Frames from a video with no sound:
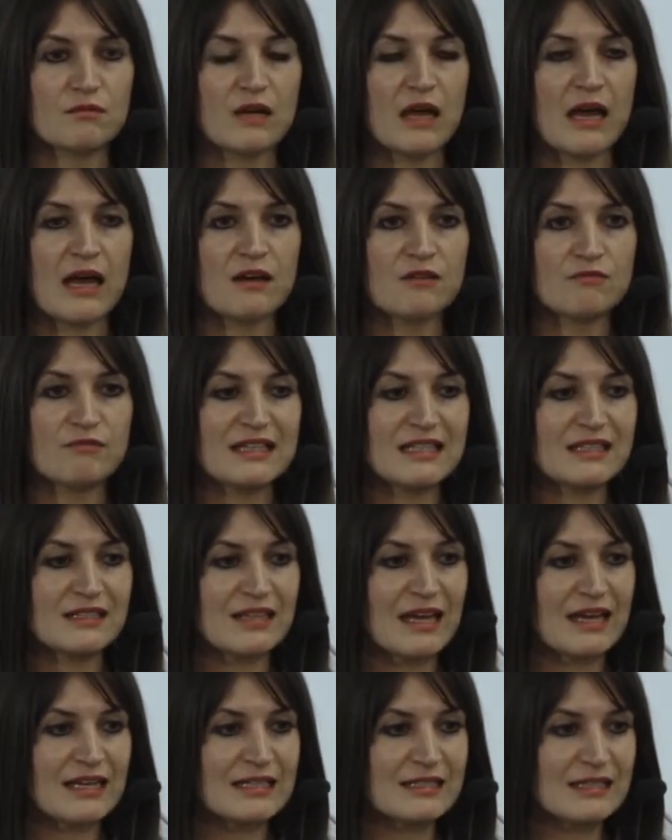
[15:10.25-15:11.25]

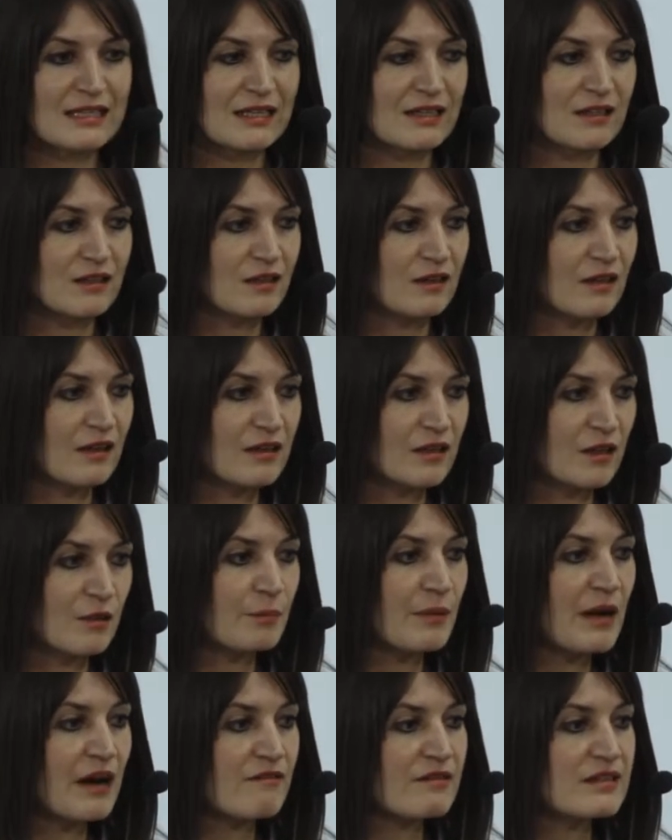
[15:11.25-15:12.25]
restating
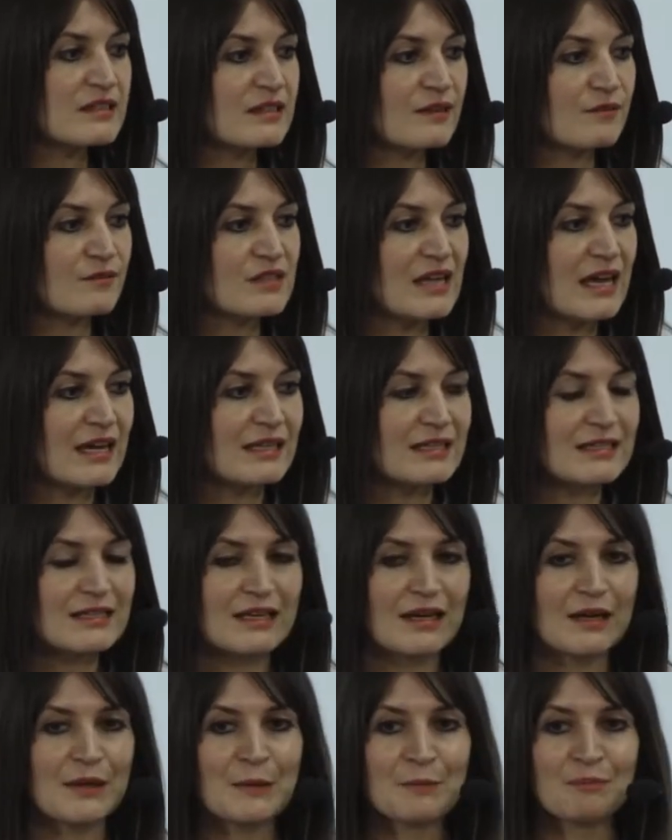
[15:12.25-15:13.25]
comparative
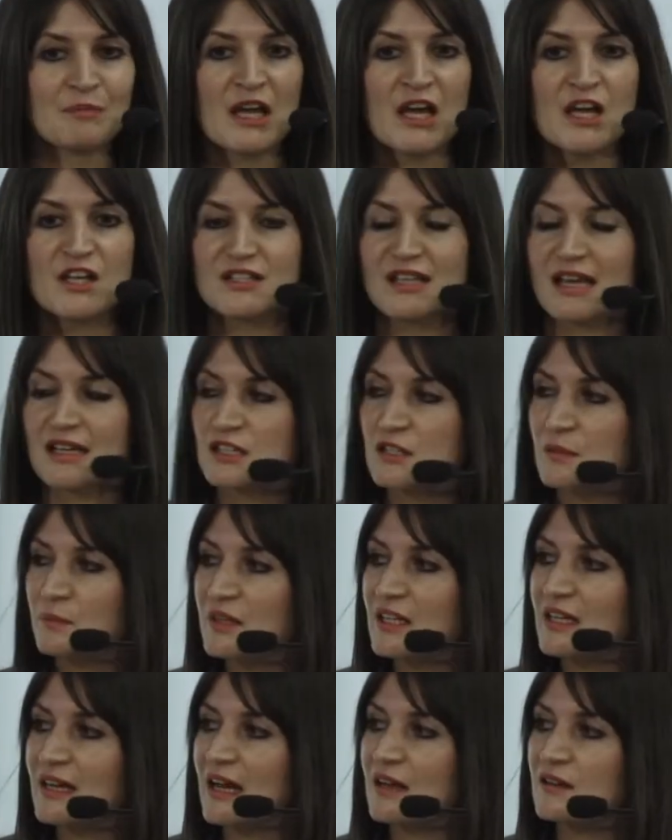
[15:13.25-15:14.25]
data. So that's
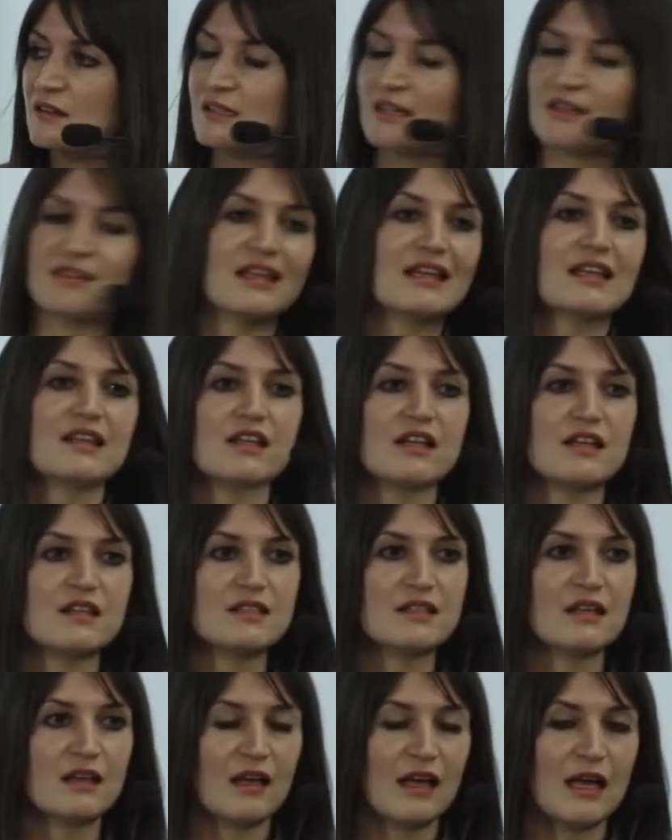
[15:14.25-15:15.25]
something else I think
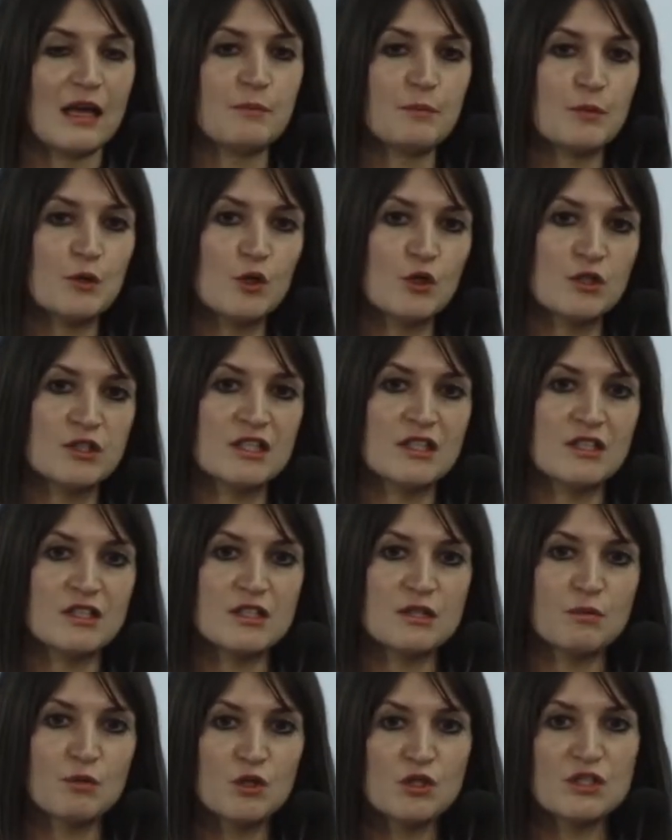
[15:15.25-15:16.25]
that's important
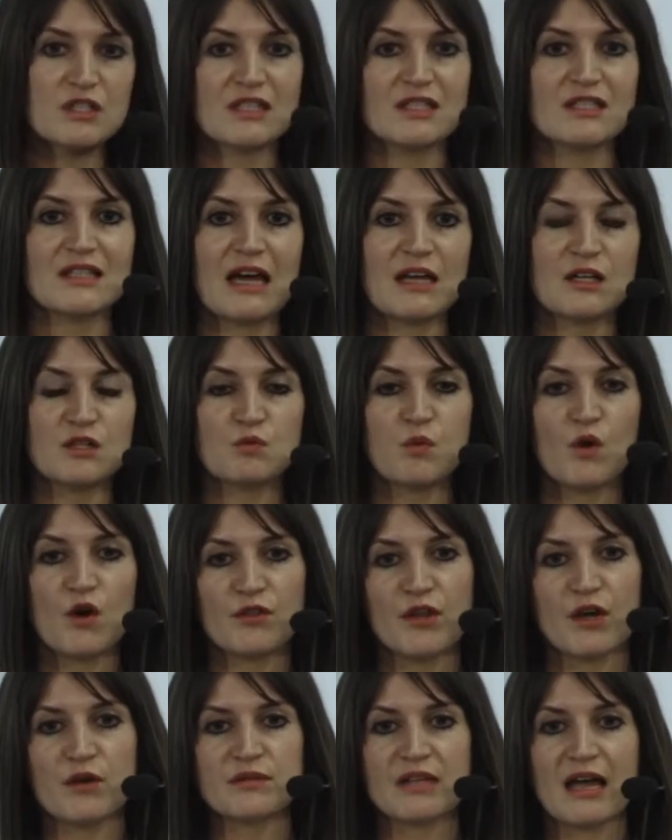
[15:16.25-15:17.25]
to understand what
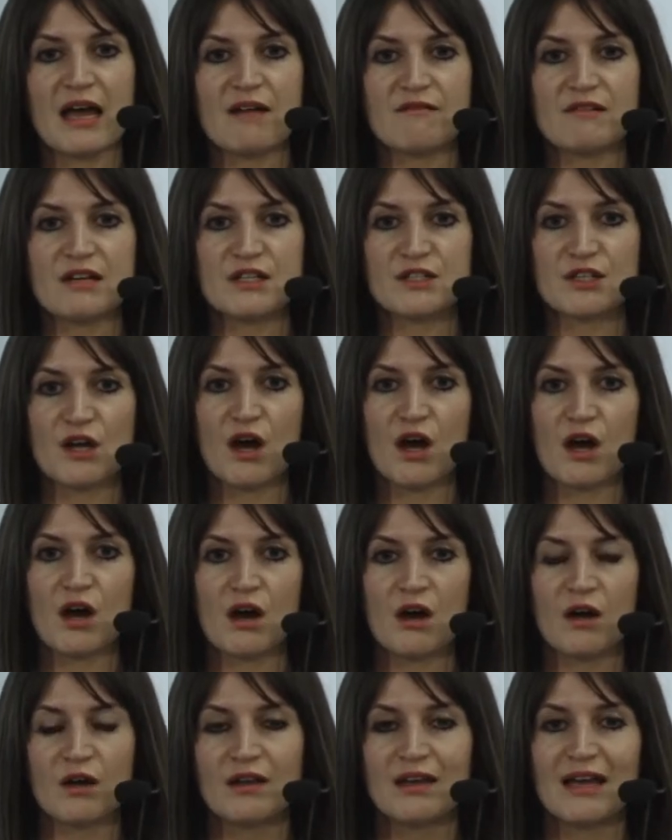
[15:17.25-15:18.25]
those areas
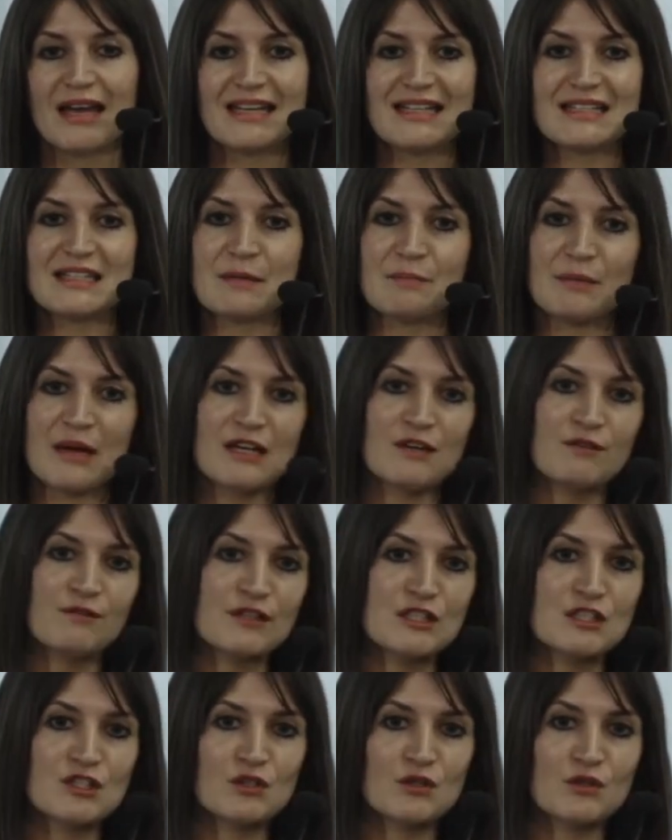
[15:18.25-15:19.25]
are and is it
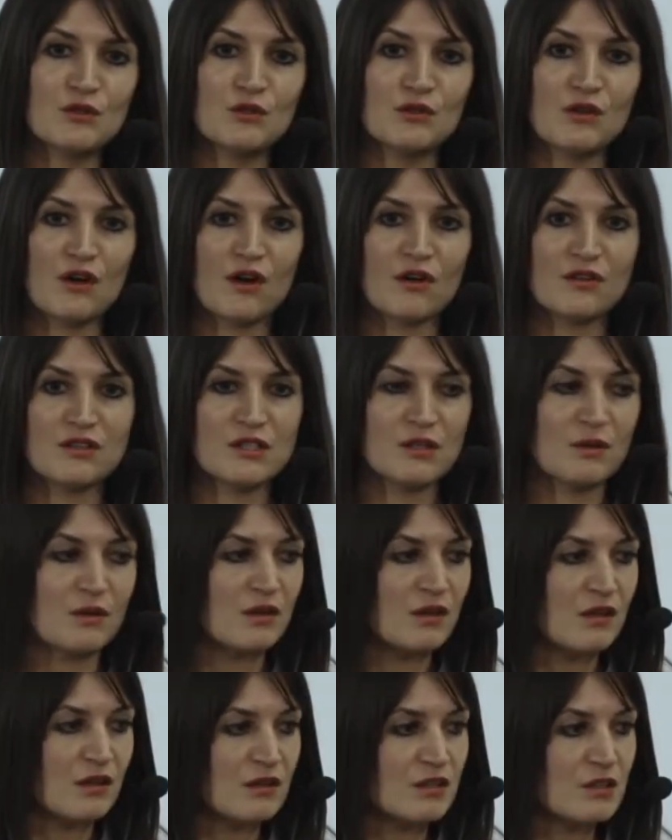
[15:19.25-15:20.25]
beneficial or not
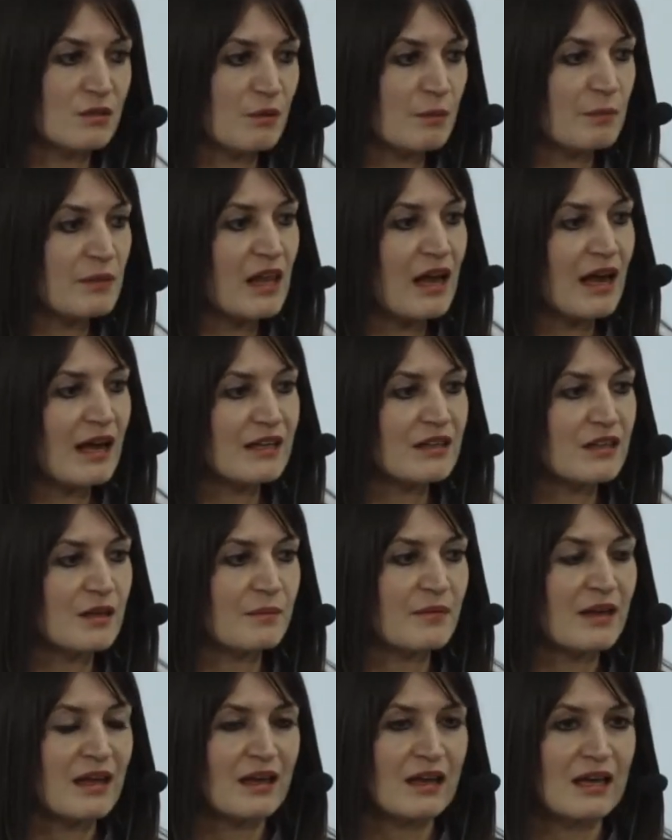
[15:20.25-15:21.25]
to apply
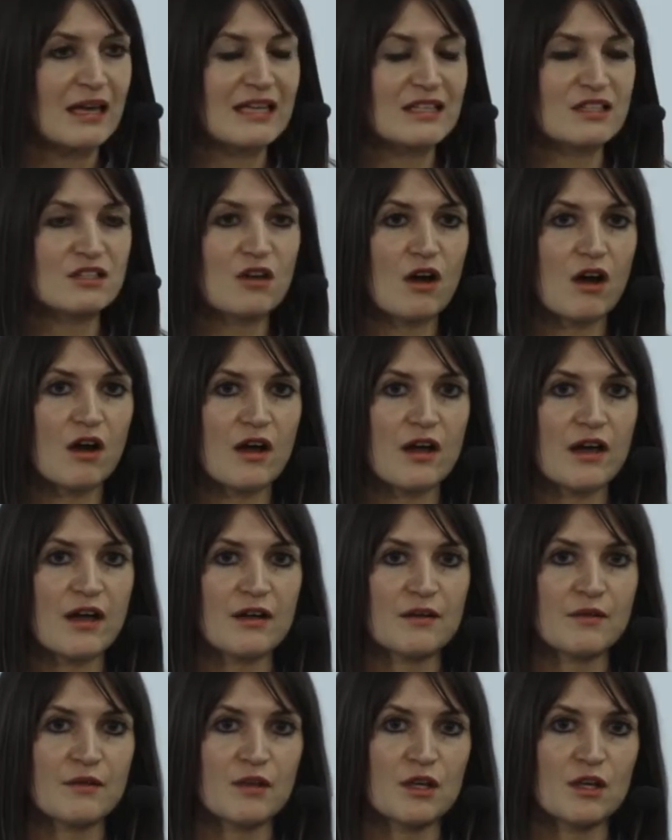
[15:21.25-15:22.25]
them. It's not
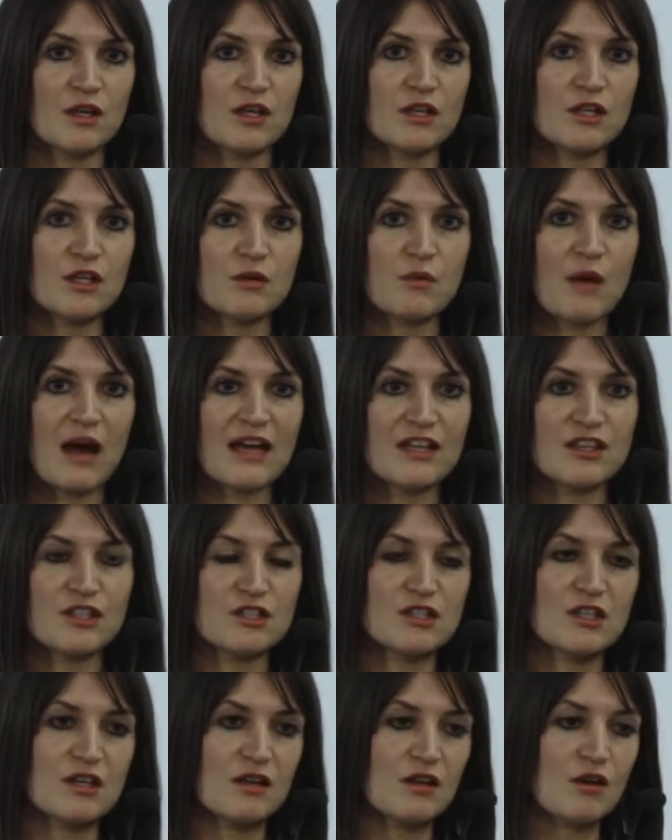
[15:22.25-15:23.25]
a you either
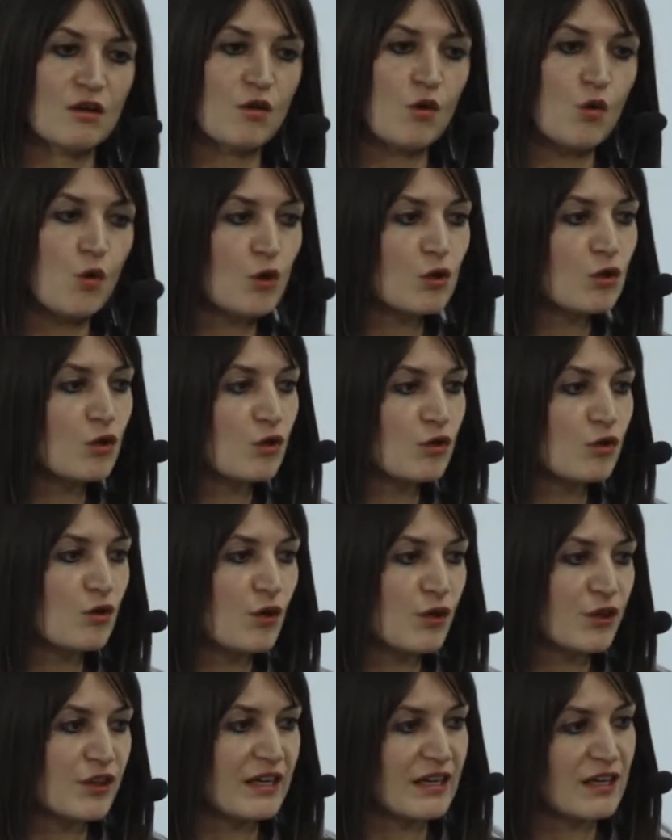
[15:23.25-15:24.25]
do all or
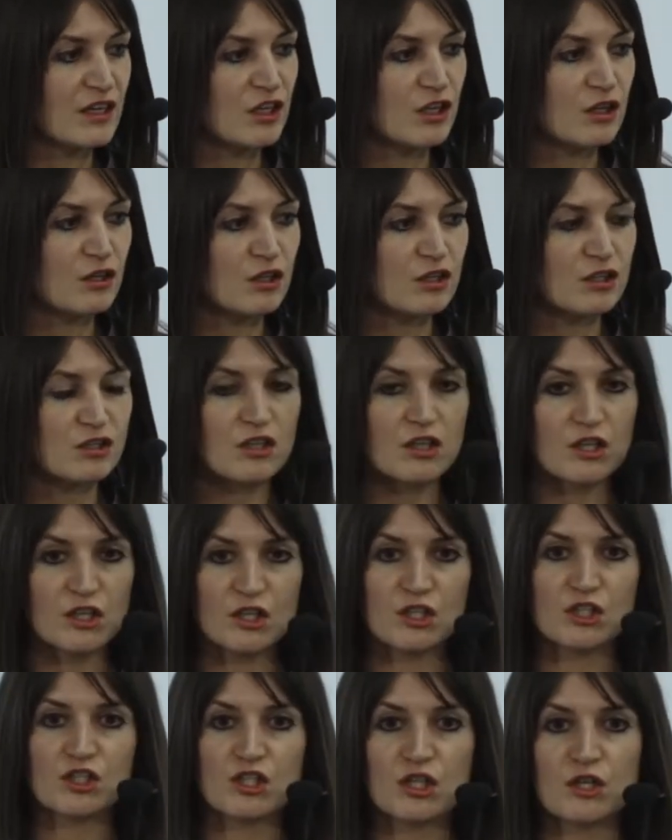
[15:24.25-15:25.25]
nothing. You
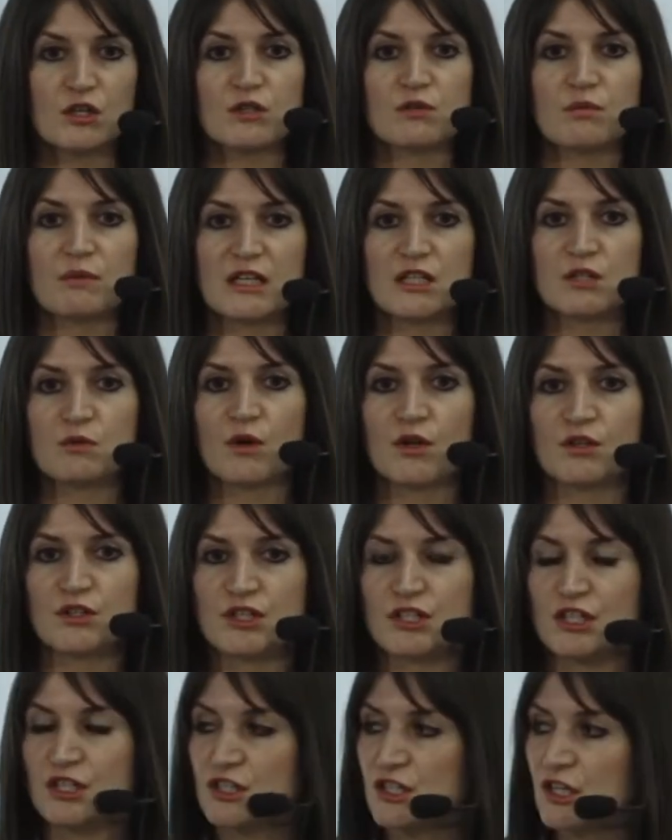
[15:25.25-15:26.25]
can choose which
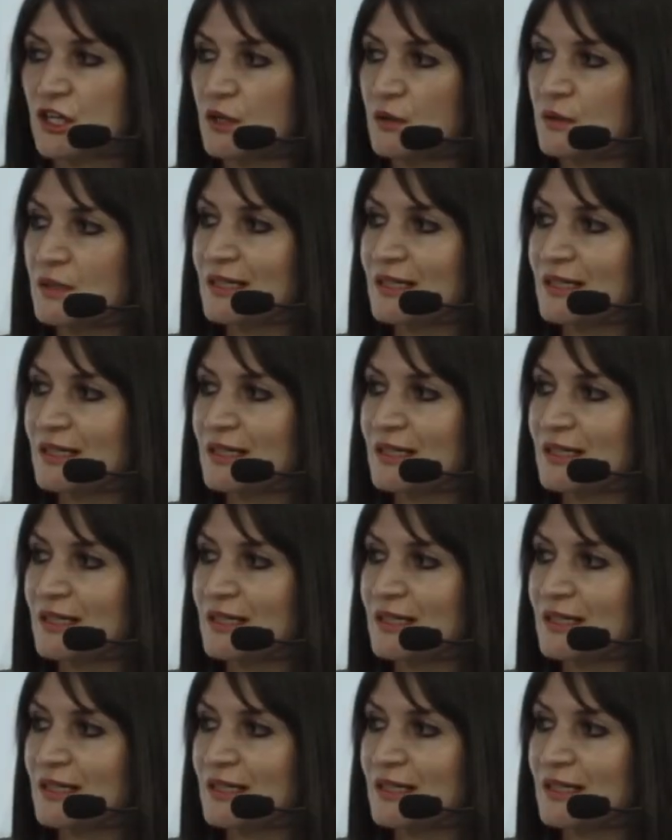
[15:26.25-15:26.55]
ones you do.